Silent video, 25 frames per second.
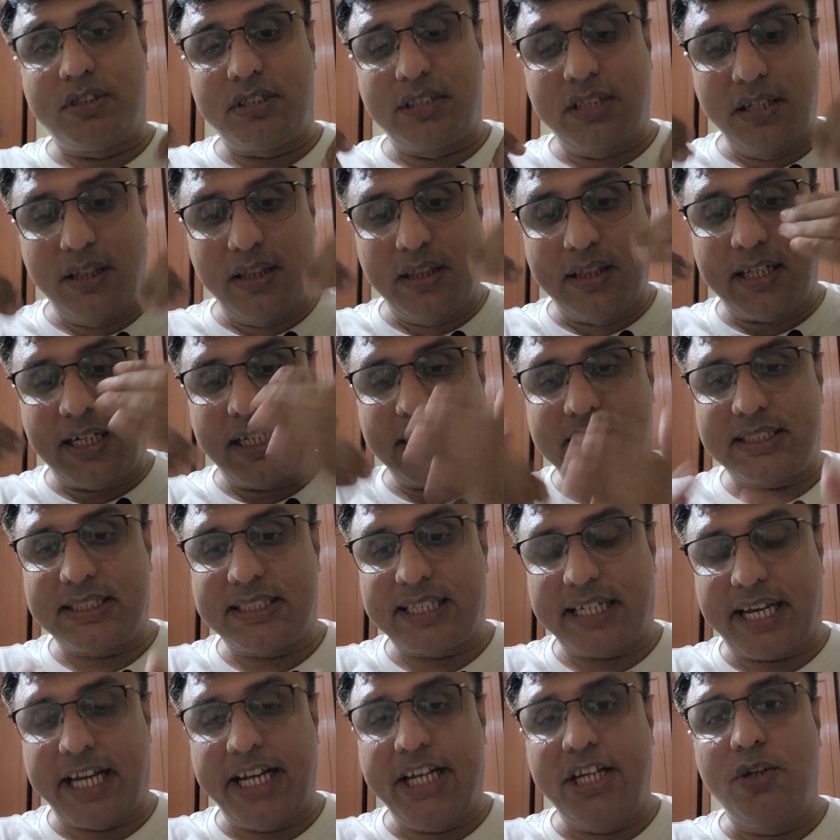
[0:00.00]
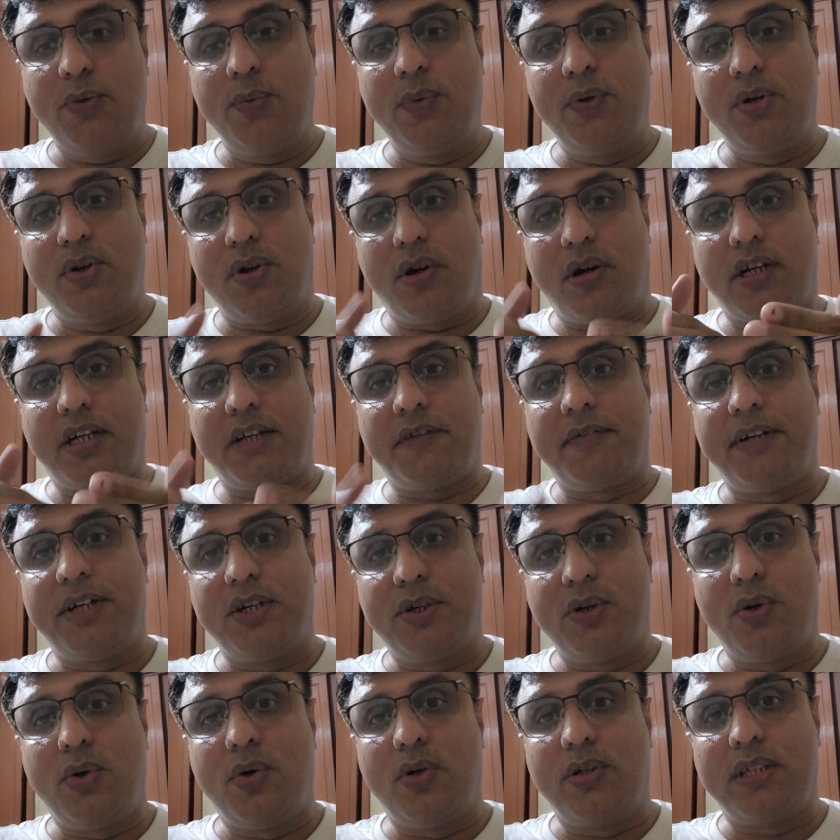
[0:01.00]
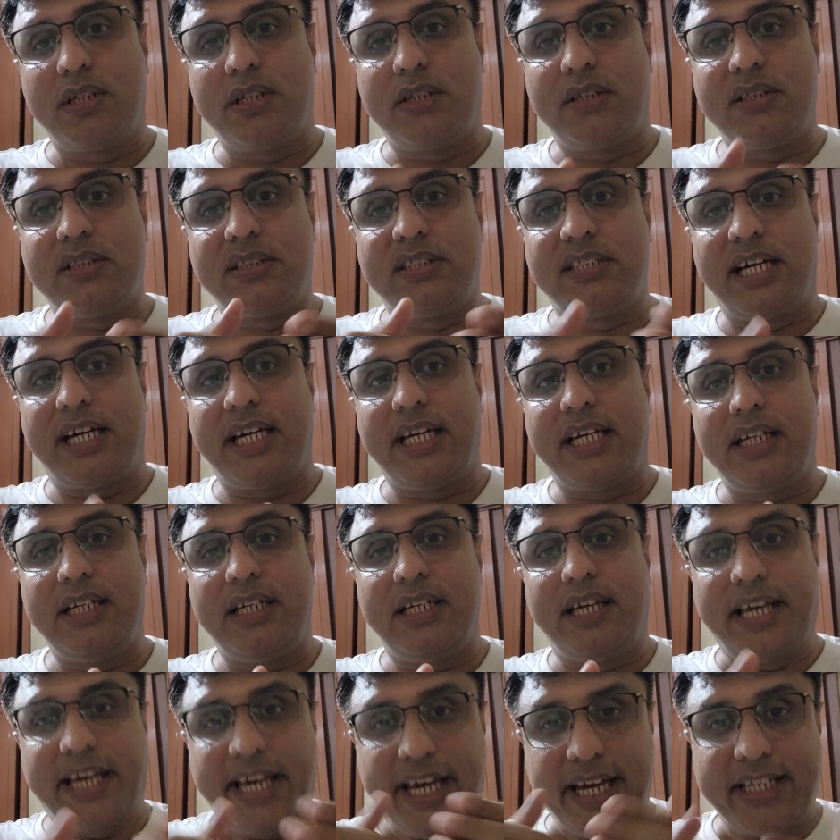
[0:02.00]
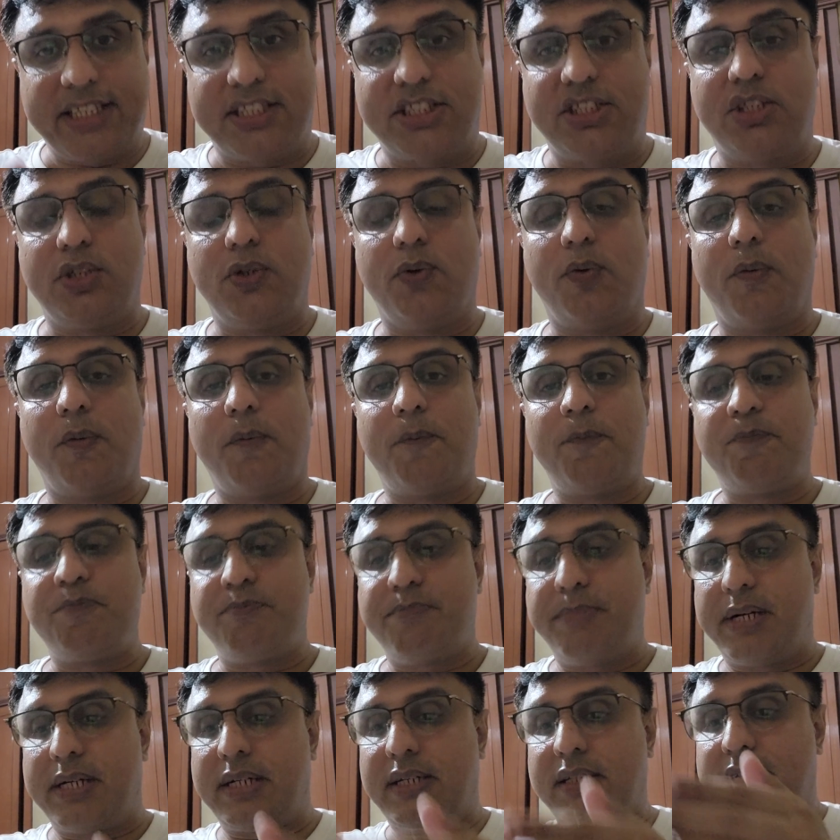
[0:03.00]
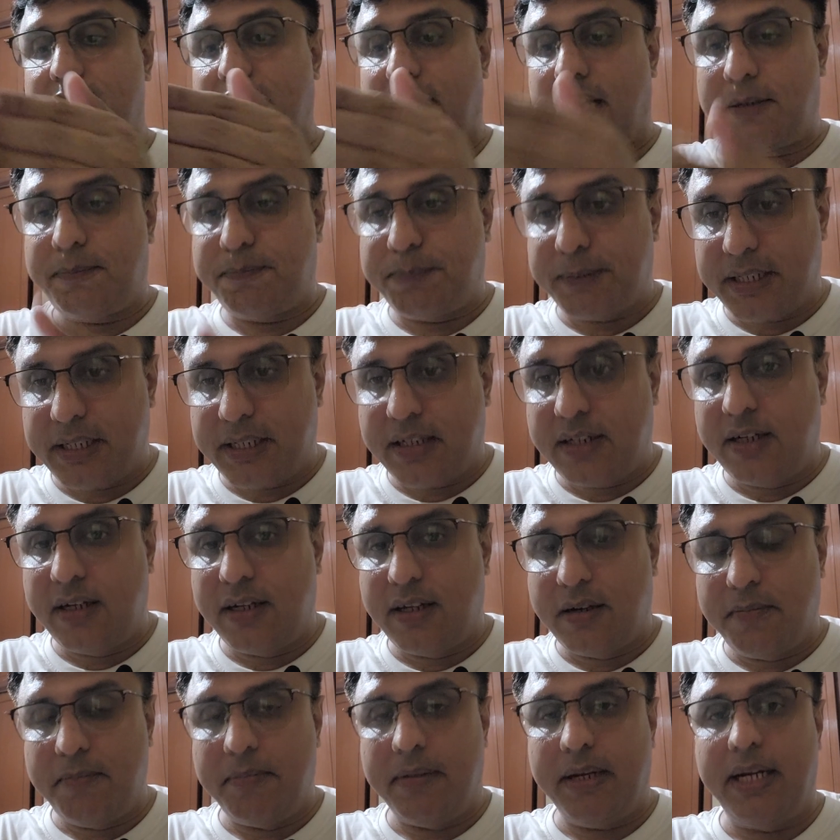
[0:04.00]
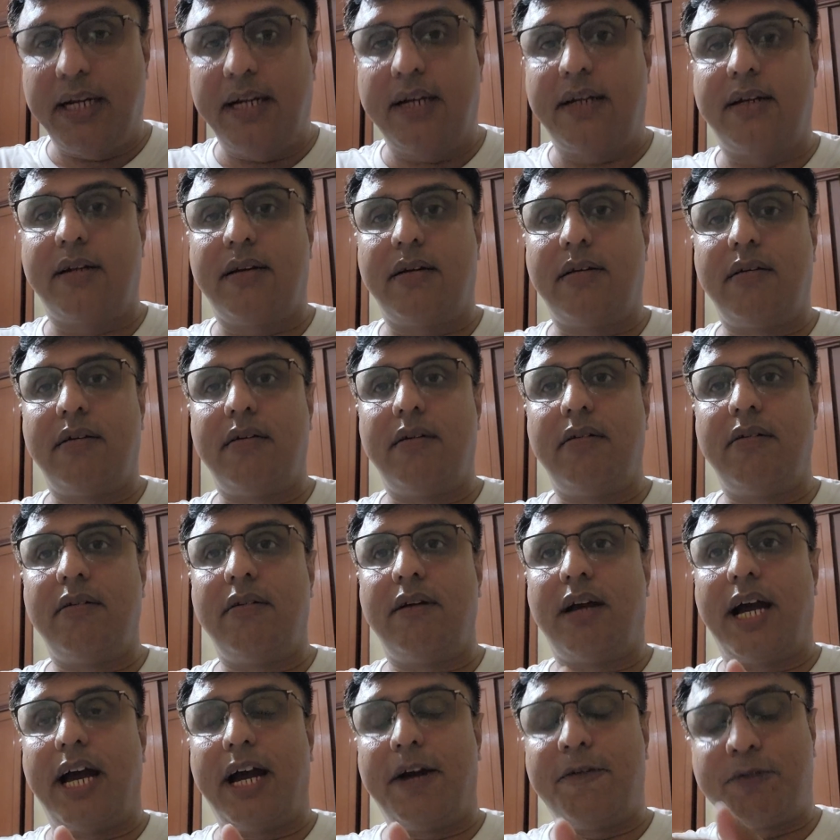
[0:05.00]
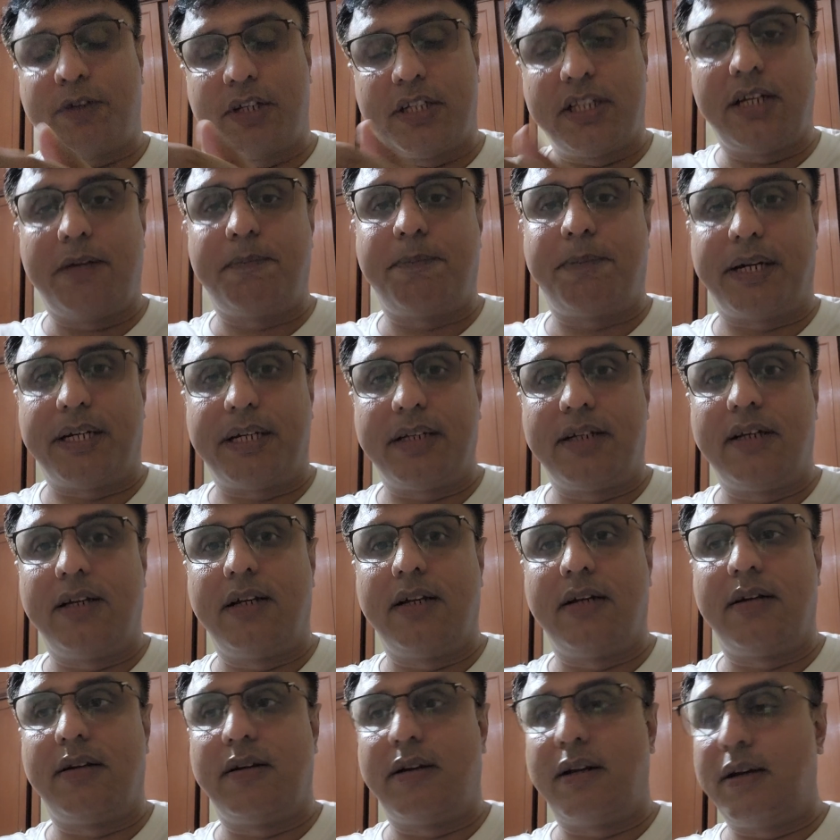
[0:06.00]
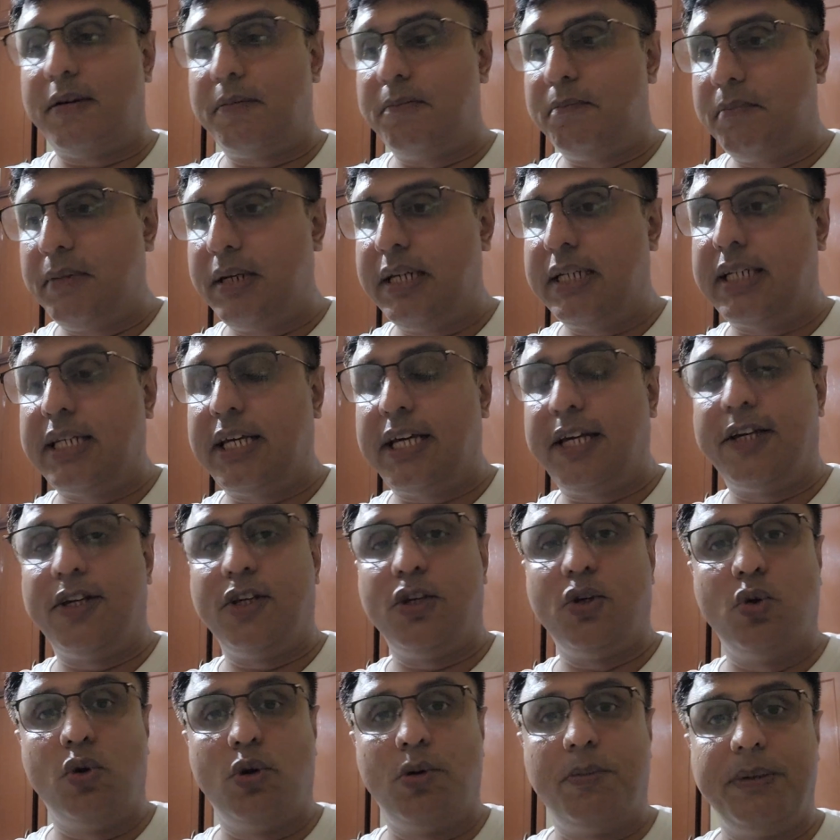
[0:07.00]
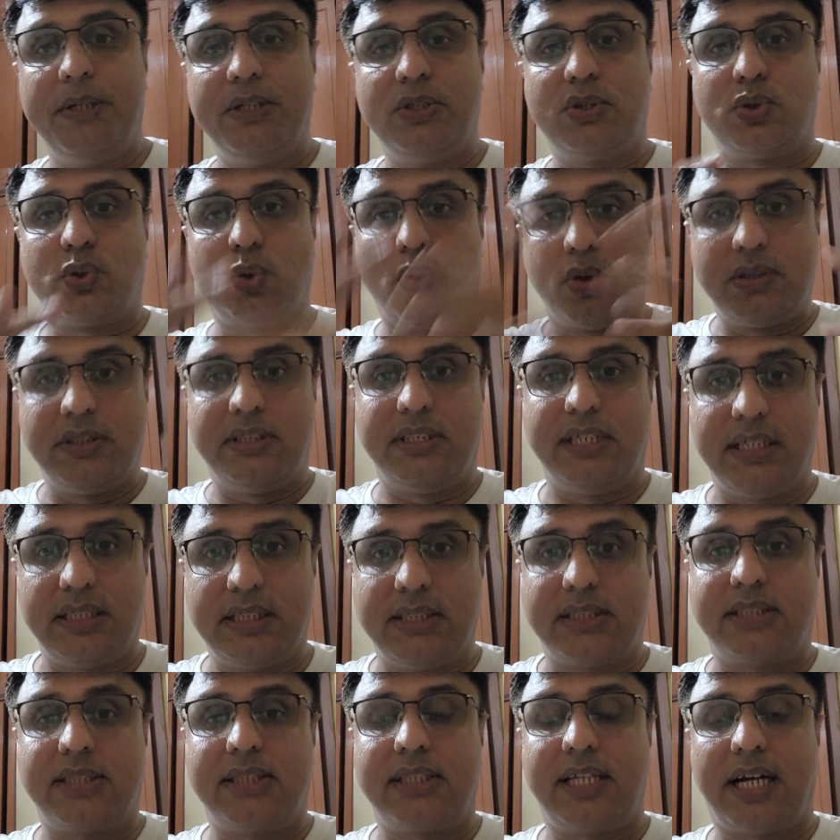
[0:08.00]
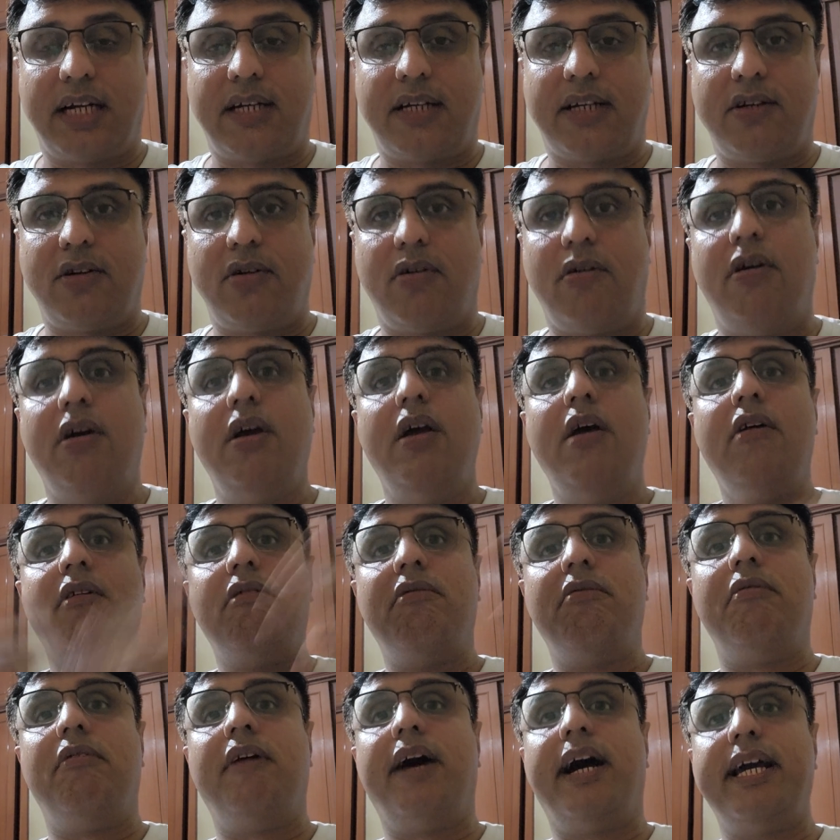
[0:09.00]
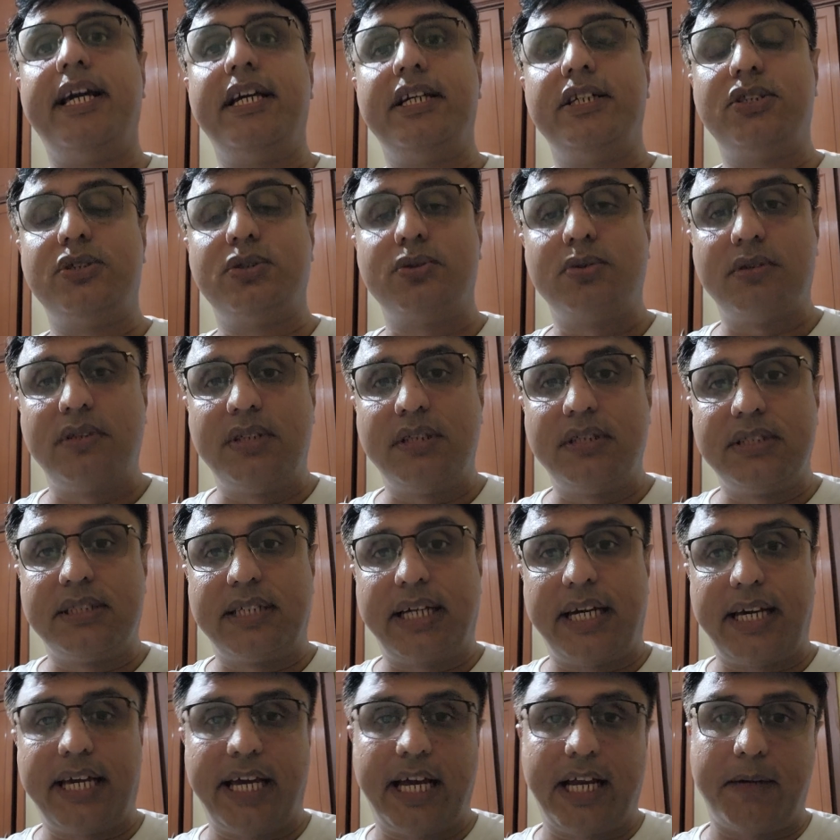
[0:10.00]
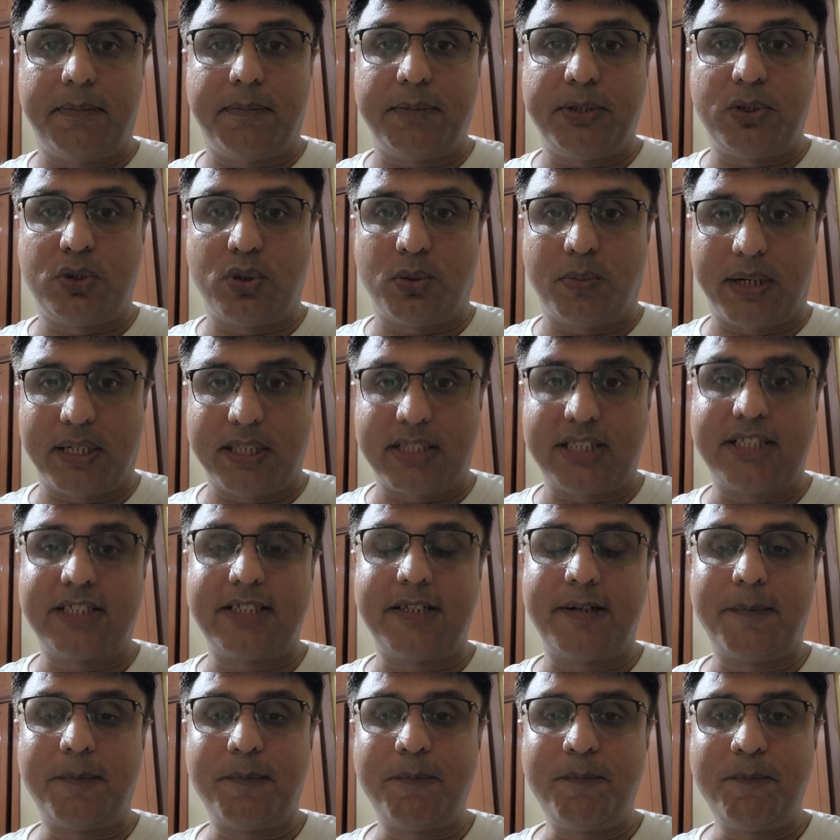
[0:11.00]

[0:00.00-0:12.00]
Till that second you will not even know that this guy hates you, but that particular minute, after that particular meeting, you will be so jinxed that why should this guy hate me so much.